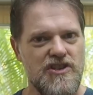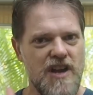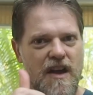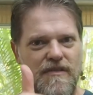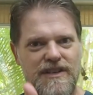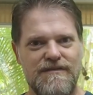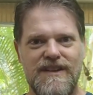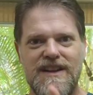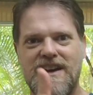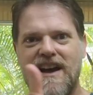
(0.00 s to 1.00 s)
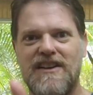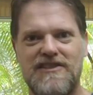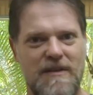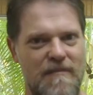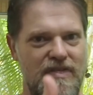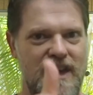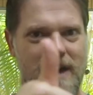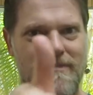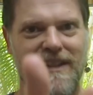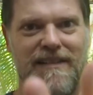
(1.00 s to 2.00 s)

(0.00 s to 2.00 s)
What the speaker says: Show this video some thumb and